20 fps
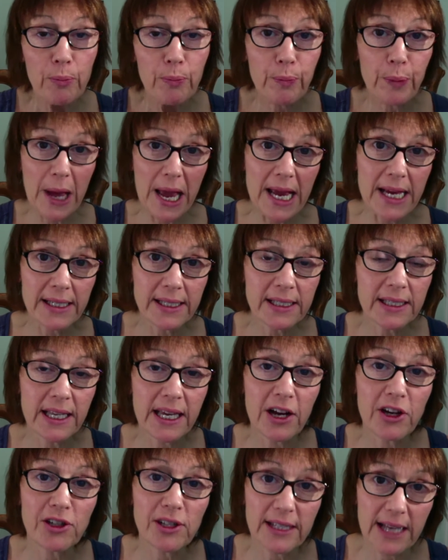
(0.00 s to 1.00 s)
base
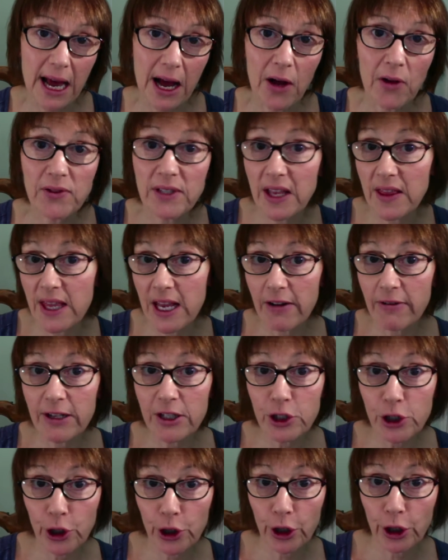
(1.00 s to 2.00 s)
themselves and their
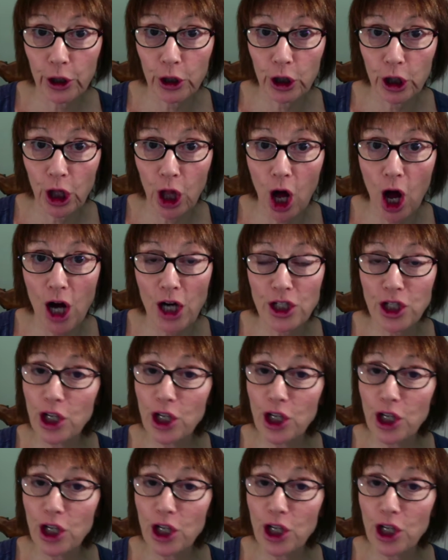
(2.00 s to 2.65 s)
internal clocks